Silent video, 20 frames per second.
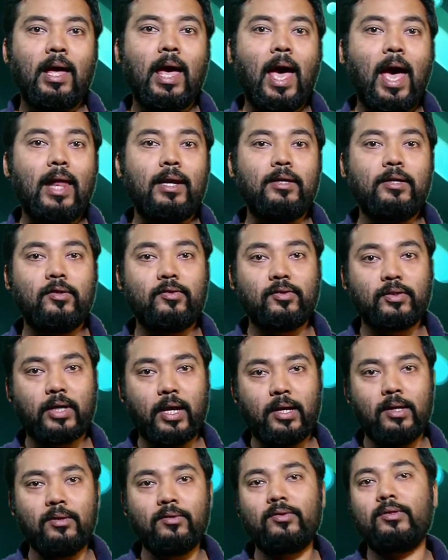LED
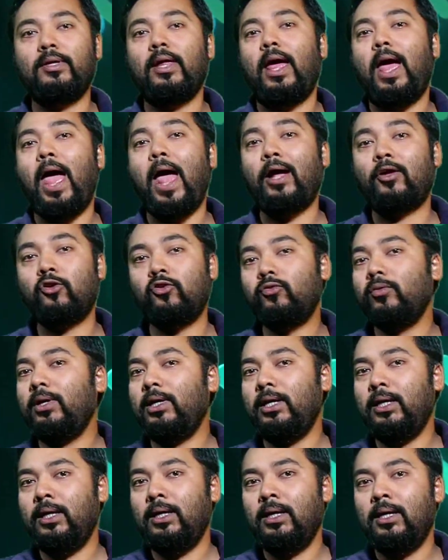screens
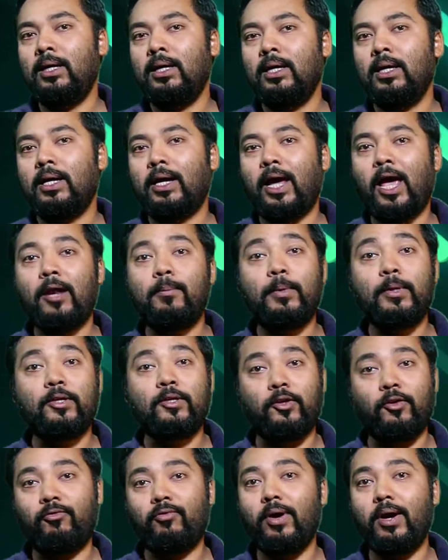actually can be
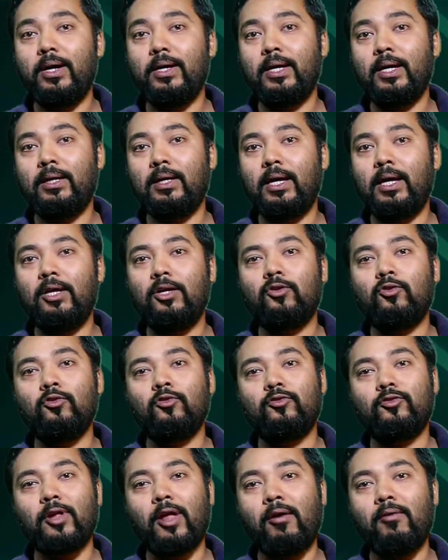divided into
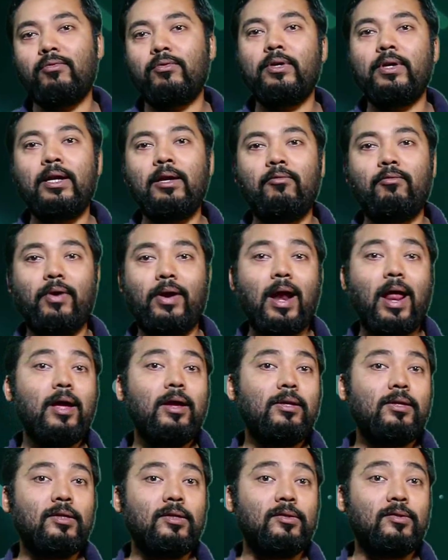several
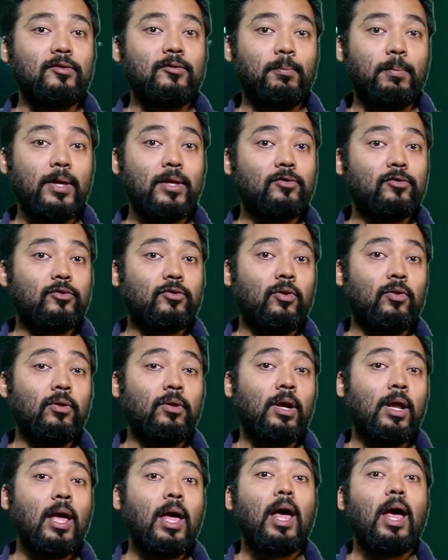varieties based
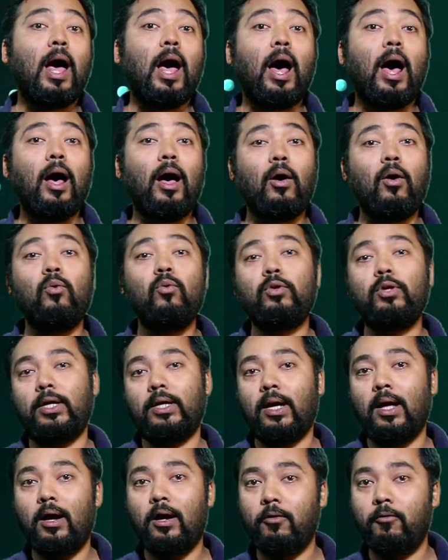on how
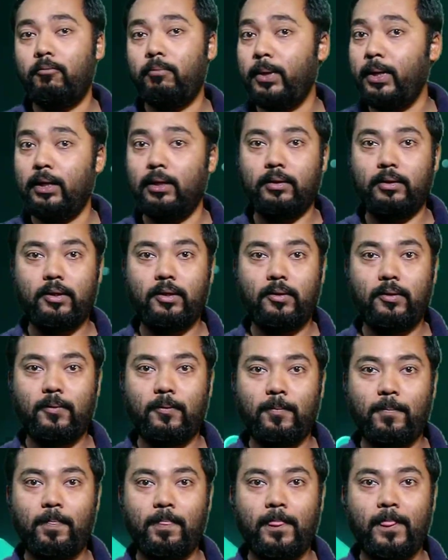they are built.
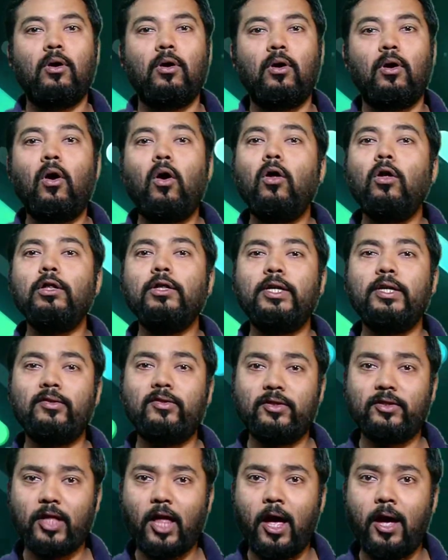All
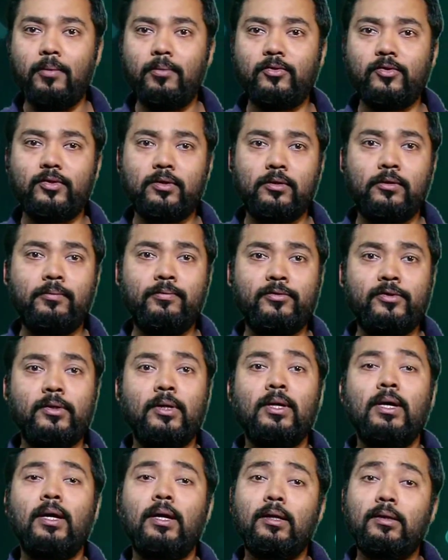these types serves
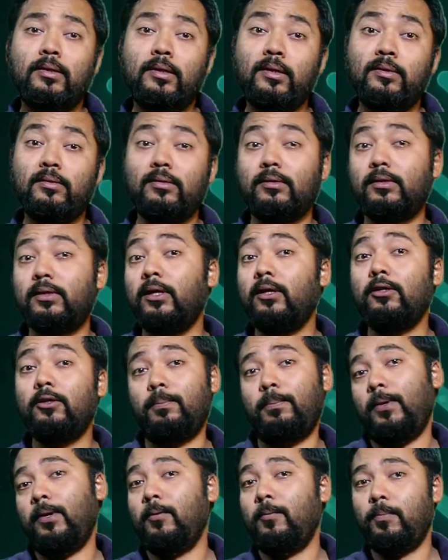
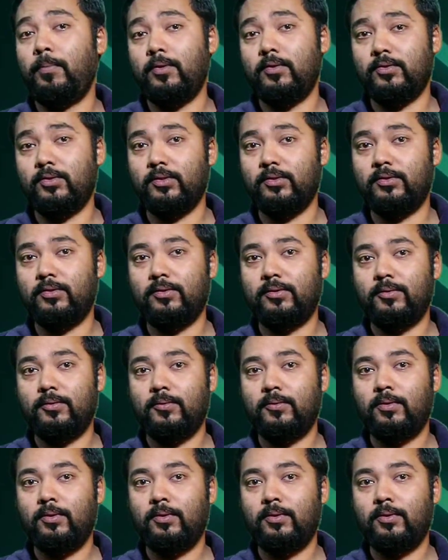distinct purposes.